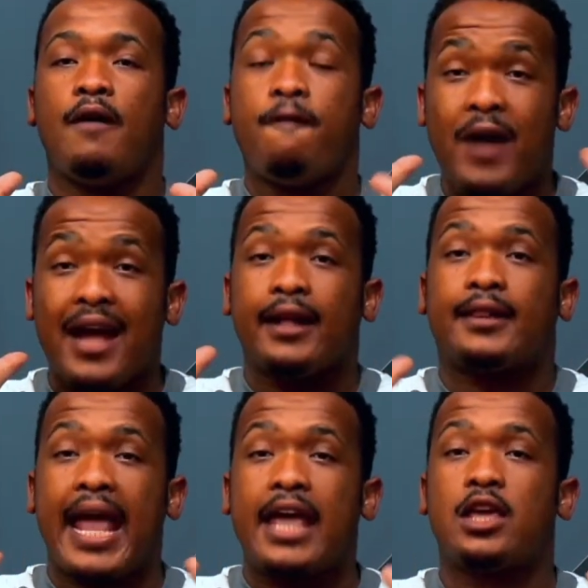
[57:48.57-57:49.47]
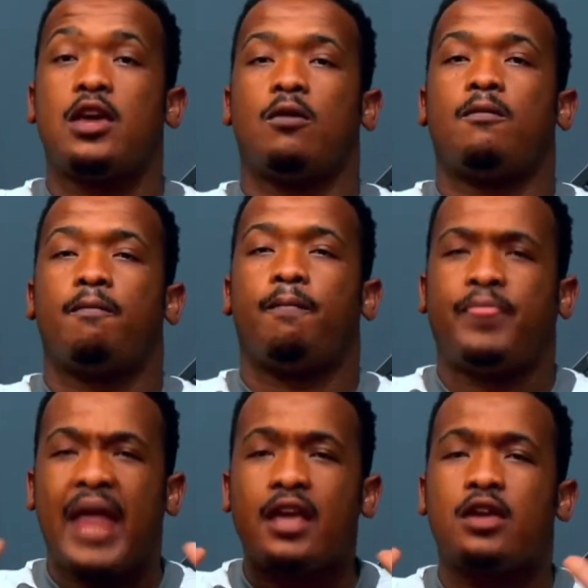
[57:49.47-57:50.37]
Father, thank you.
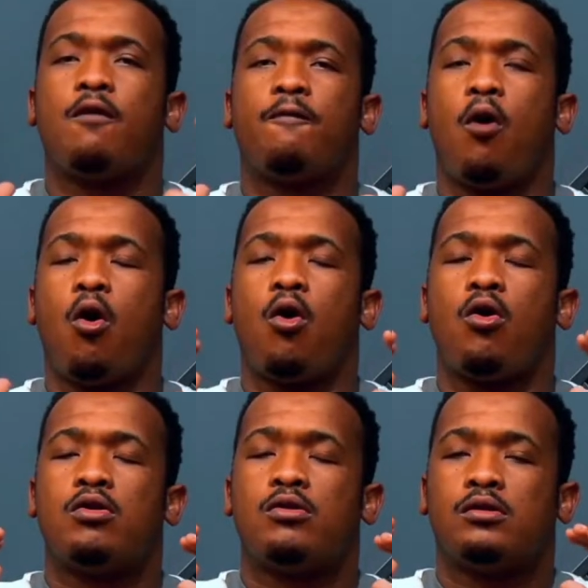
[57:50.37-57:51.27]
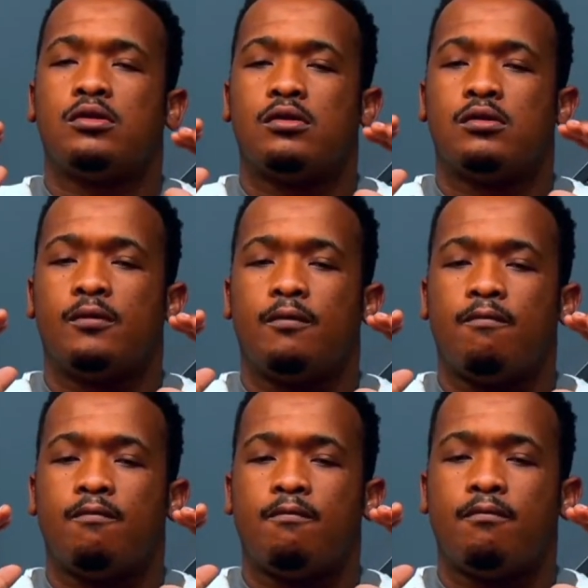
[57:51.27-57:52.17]
Thank you for
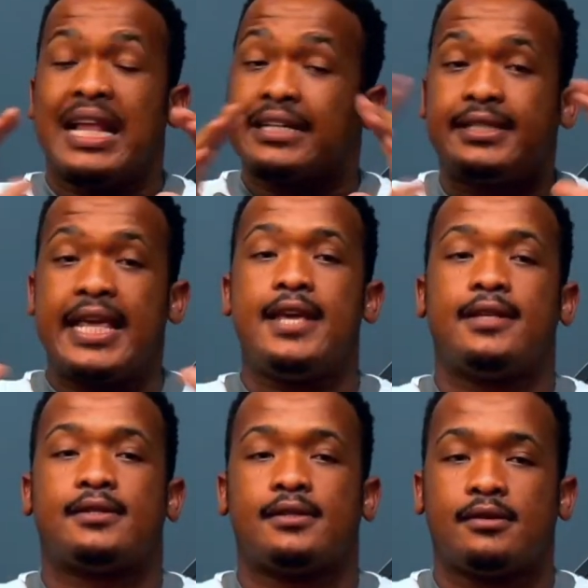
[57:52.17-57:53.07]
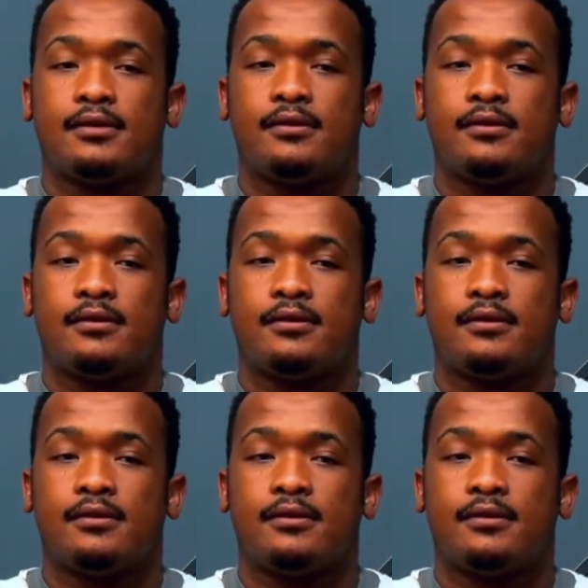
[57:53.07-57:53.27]
the seeds.